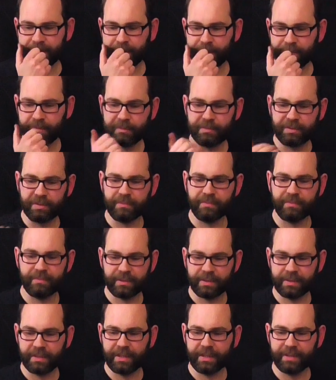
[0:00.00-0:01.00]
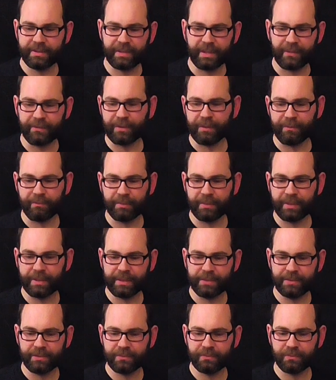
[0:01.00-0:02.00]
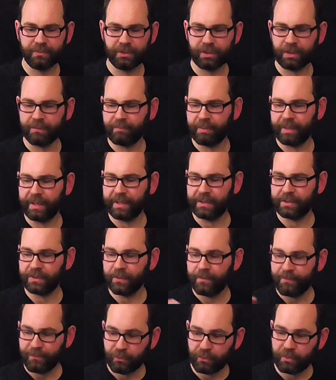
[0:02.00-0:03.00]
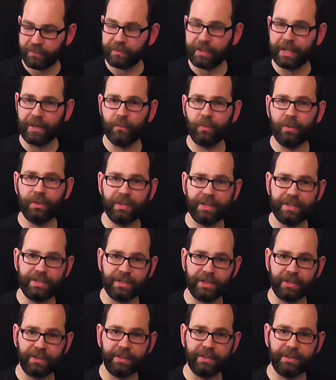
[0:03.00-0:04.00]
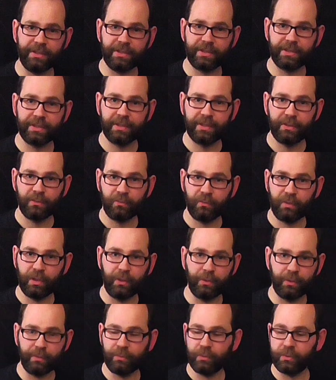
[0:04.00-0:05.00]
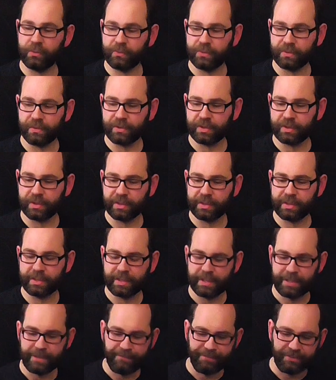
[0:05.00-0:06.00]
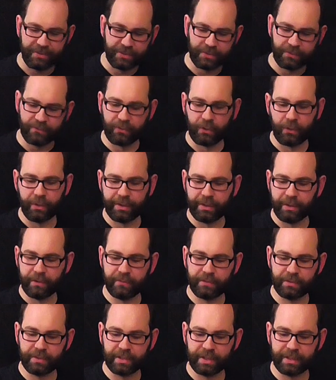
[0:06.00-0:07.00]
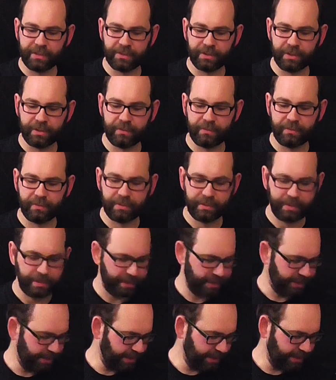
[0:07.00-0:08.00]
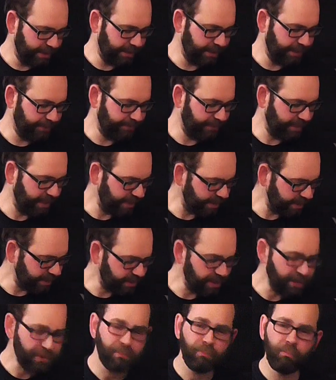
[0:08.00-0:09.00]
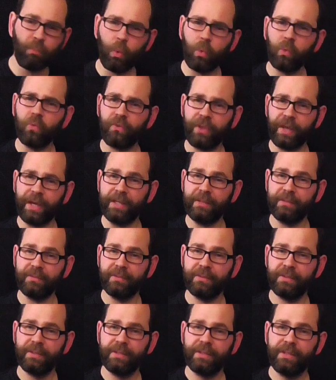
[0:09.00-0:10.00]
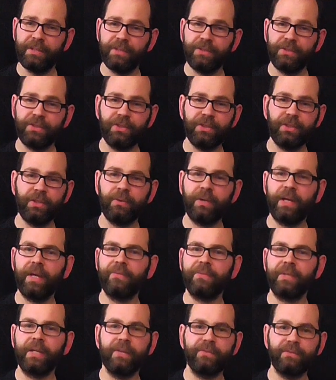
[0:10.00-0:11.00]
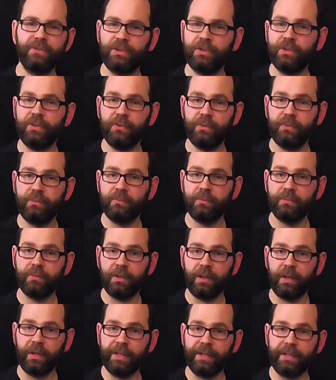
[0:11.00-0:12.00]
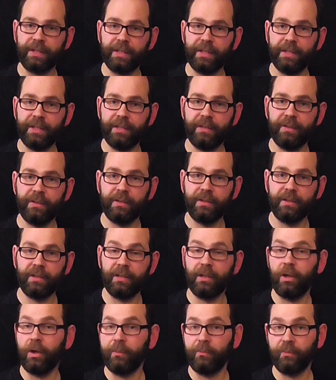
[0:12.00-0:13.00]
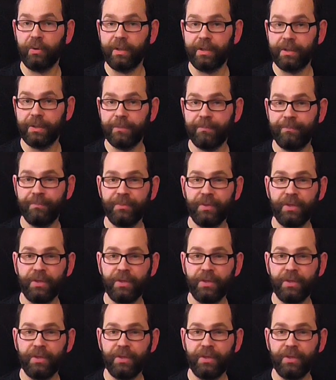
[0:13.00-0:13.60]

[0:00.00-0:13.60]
maybe some Death Company with jump packs, or even getting one of these guys with a load of models inside. So flying over to that zone, and it says more than, so you don't have to have 2 like in Linebreaker.